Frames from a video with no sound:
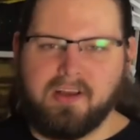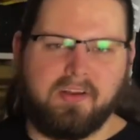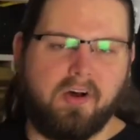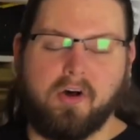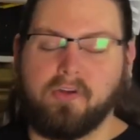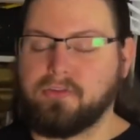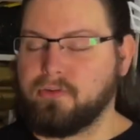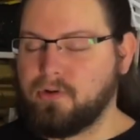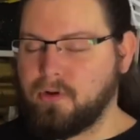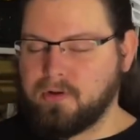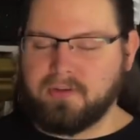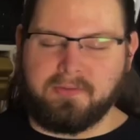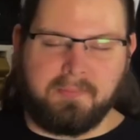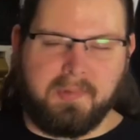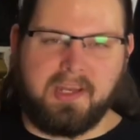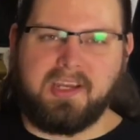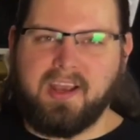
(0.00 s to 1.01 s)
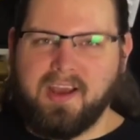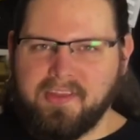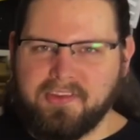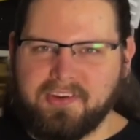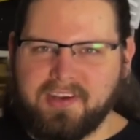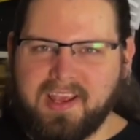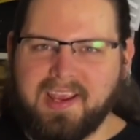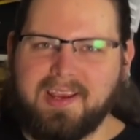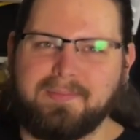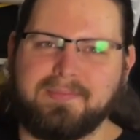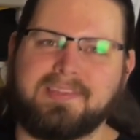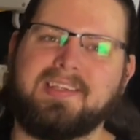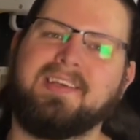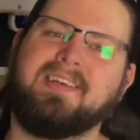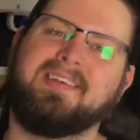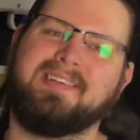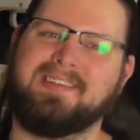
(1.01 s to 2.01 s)
also known as many other names,
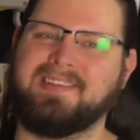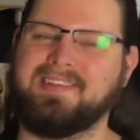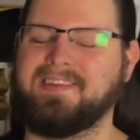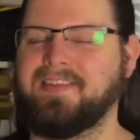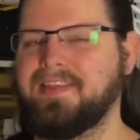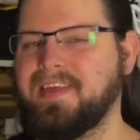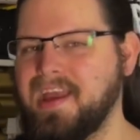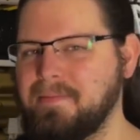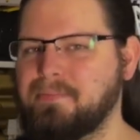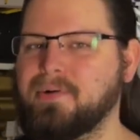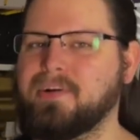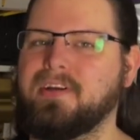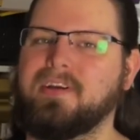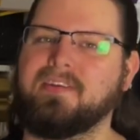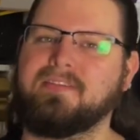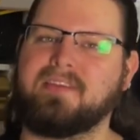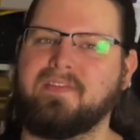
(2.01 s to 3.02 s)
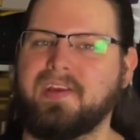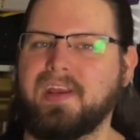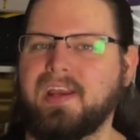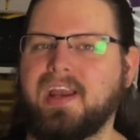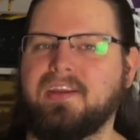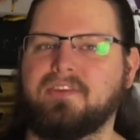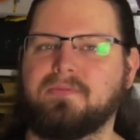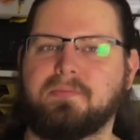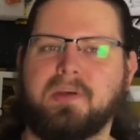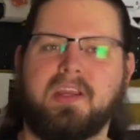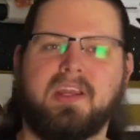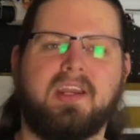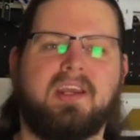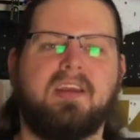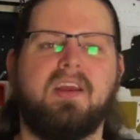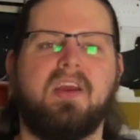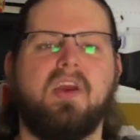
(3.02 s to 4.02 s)
they put a 788 spring in it,